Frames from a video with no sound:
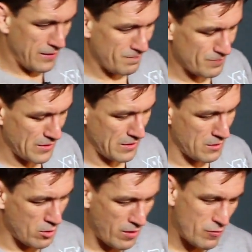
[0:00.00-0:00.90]
In,
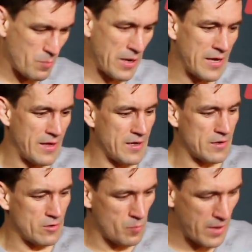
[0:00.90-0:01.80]
you know, everybody
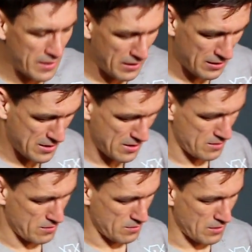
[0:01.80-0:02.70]
here, nobody
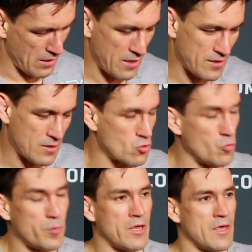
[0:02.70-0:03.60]
is is
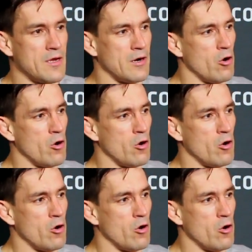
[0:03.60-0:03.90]
stupid here.